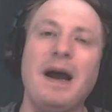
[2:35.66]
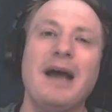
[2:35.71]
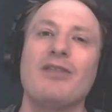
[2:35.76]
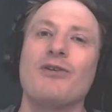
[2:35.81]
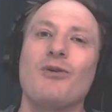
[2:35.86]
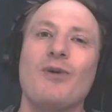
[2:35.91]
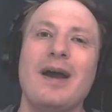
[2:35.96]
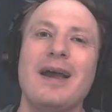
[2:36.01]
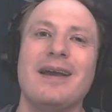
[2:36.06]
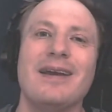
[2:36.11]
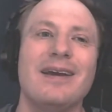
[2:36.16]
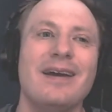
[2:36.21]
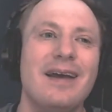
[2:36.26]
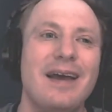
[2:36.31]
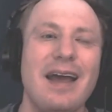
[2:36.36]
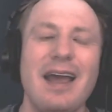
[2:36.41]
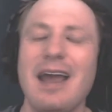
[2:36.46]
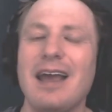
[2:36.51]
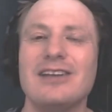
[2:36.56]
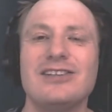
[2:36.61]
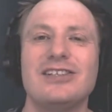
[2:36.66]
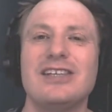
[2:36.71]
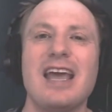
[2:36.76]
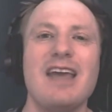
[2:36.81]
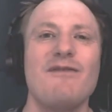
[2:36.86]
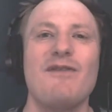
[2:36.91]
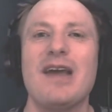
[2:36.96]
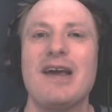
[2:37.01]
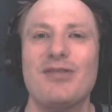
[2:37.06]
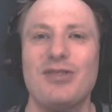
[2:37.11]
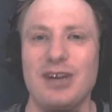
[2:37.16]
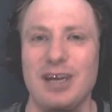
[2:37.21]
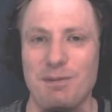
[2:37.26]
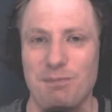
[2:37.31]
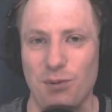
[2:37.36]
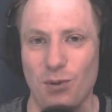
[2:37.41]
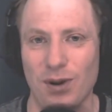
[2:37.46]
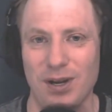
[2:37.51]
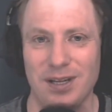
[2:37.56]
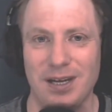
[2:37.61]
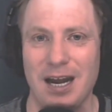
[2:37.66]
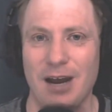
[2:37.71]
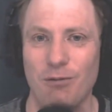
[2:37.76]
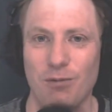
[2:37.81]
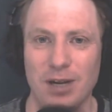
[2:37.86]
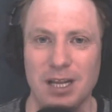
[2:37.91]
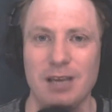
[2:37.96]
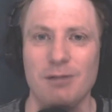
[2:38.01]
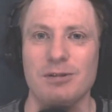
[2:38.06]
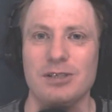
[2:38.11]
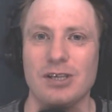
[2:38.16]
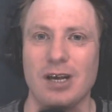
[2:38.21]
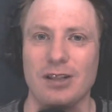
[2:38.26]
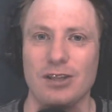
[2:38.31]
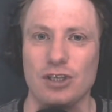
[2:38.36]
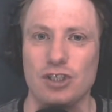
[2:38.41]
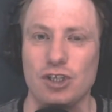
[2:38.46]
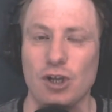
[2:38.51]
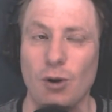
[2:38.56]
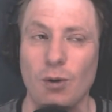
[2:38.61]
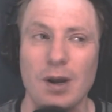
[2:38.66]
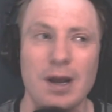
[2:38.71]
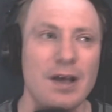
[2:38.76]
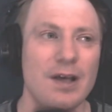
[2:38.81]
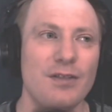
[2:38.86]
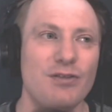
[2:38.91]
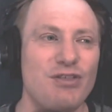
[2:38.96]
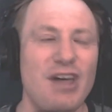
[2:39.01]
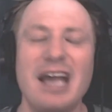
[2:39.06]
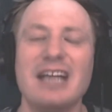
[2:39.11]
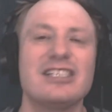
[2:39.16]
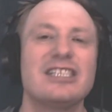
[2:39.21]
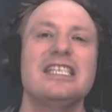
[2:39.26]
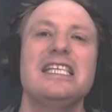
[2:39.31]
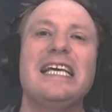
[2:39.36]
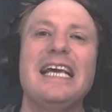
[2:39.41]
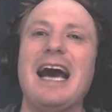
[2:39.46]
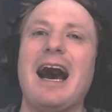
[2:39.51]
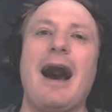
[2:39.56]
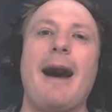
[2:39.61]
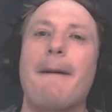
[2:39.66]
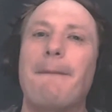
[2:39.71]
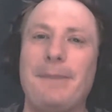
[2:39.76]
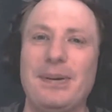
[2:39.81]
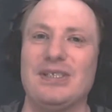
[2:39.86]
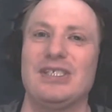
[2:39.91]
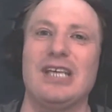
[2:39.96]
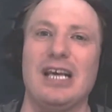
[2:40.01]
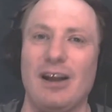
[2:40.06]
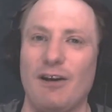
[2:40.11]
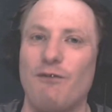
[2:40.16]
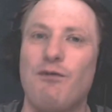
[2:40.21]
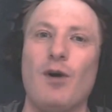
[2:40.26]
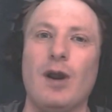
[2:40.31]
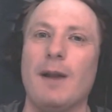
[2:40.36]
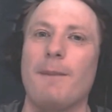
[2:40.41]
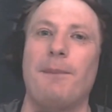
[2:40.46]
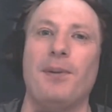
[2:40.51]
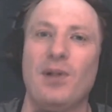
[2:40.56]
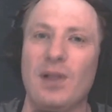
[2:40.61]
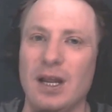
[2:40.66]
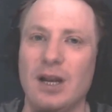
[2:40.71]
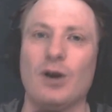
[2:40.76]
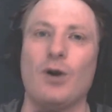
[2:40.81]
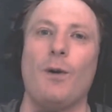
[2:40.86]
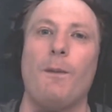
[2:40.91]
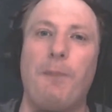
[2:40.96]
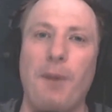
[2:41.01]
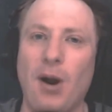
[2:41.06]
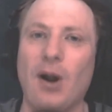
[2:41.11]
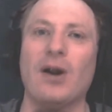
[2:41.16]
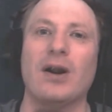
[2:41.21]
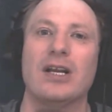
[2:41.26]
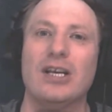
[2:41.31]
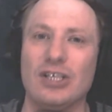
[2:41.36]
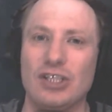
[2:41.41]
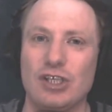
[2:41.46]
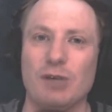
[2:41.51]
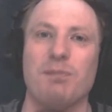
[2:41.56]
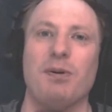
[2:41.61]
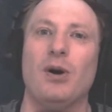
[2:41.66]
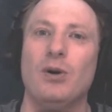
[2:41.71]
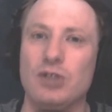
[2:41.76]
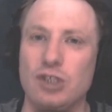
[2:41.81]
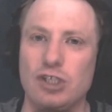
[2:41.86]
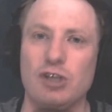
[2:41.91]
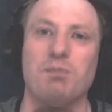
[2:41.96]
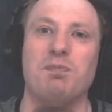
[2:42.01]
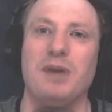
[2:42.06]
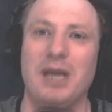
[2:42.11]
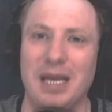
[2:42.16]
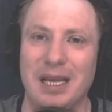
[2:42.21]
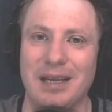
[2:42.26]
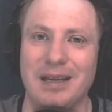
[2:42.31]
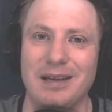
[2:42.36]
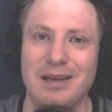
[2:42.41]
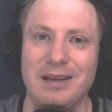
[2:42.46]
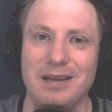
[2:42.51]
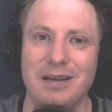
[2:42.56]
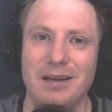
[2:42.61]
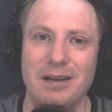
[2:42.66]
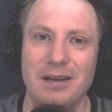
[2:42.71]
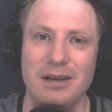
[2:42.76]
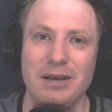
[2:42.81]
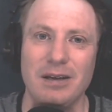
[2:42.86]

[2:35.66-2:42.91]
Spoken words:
which, by the way, as Dave Anthony pointed out when he was on the show, that's the opposite of what a political party is supposed to be.